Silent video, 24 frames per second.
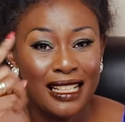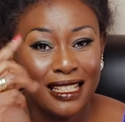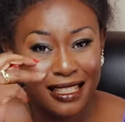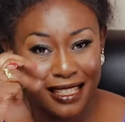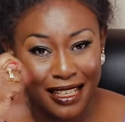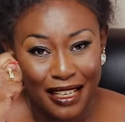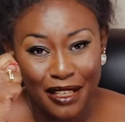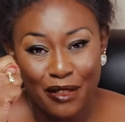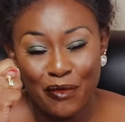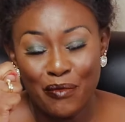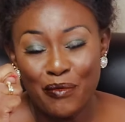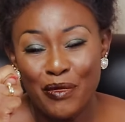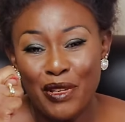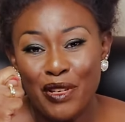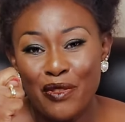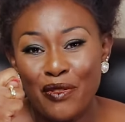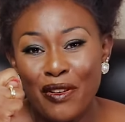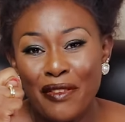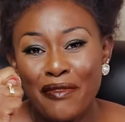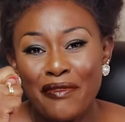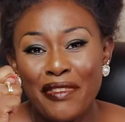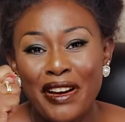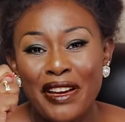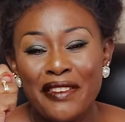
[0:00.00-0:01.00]
Send me
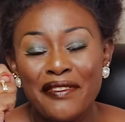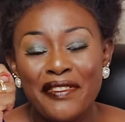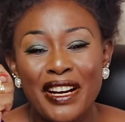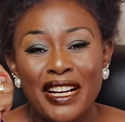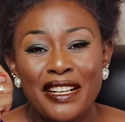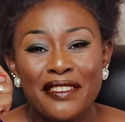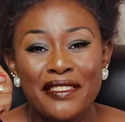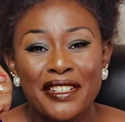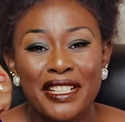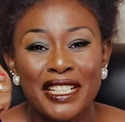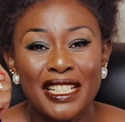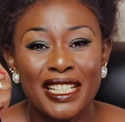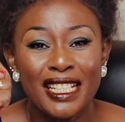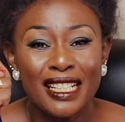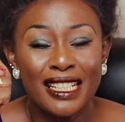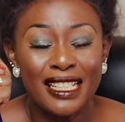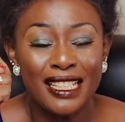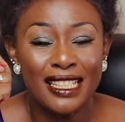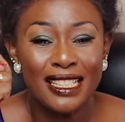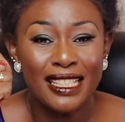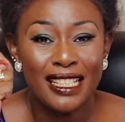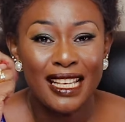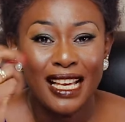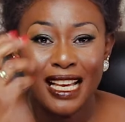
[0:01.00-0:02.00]
your 500
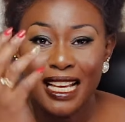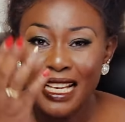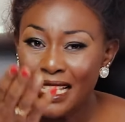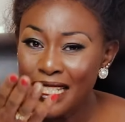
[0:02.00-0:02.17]
shillings.